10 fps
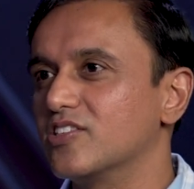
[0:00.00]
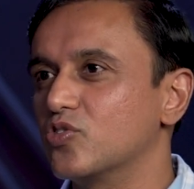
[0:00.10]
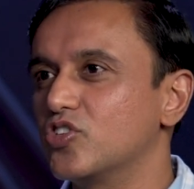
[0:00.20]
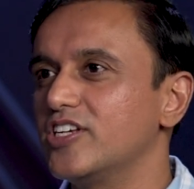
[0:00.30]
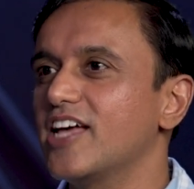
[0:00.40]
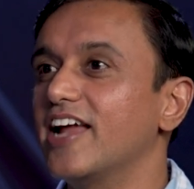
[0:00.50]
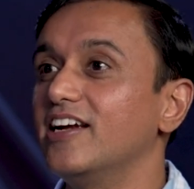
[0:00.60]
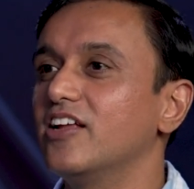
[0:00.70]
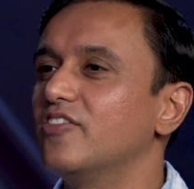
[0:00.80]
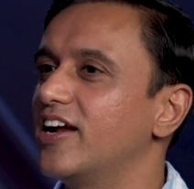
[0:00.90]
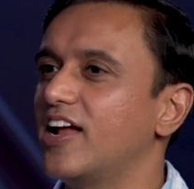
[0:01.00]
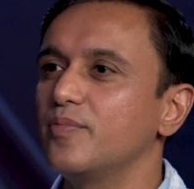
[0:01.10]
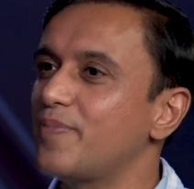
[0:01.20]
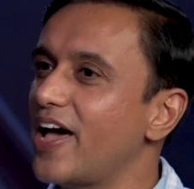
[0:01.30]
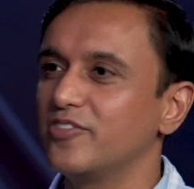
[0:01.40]
So she's identified,
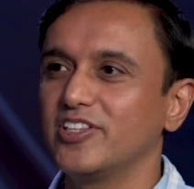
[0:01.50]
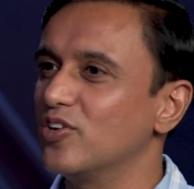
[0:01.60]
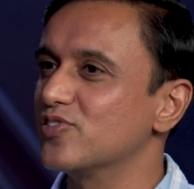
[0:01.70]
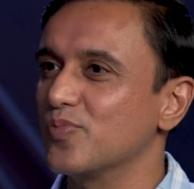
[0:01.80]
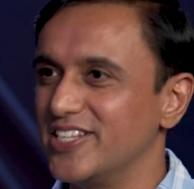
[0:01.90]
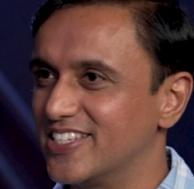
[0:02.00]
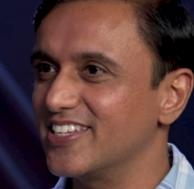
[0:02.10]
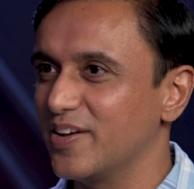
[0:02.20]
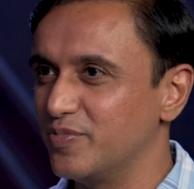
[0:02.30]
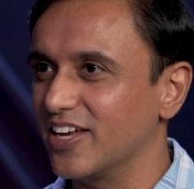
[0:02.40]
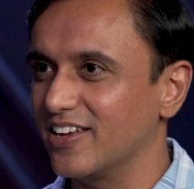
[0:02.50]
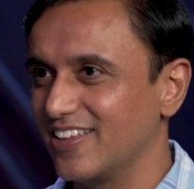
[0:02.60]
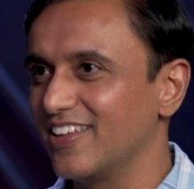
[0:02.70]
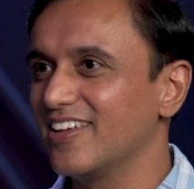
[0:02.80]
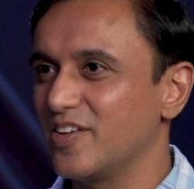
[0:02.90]
and Parvati also means the same
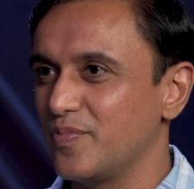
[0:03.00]
thing.